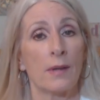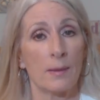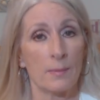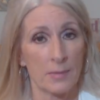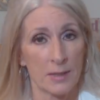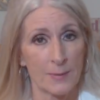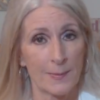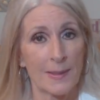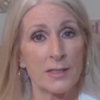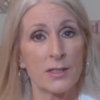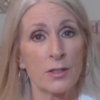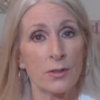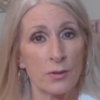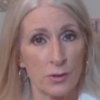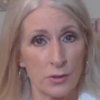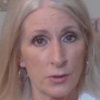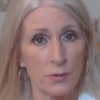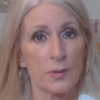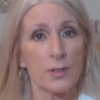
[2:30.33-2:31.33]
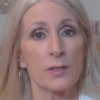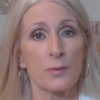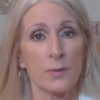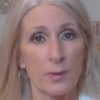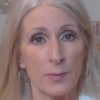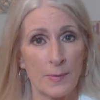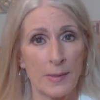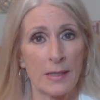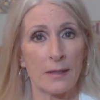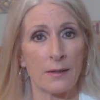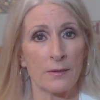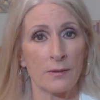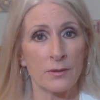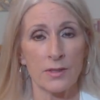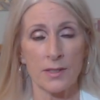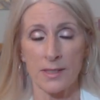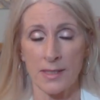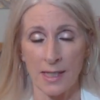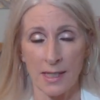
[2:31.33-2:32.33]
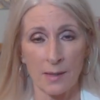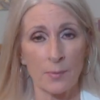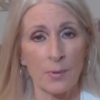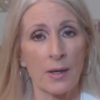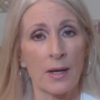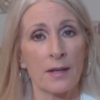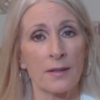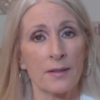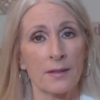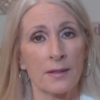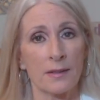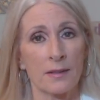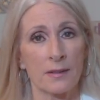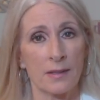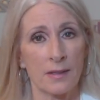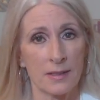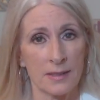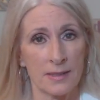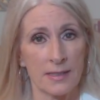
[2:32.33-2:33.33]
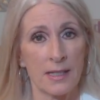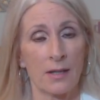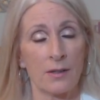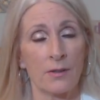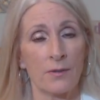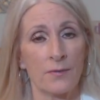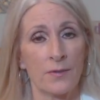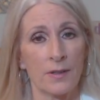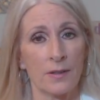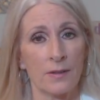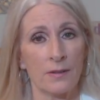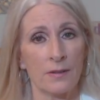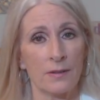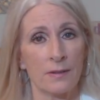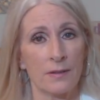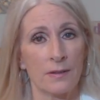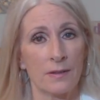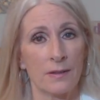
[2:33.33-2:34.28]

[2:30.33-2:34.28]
I'm expecting you to do this with me now. Just take a breath and see how you feel.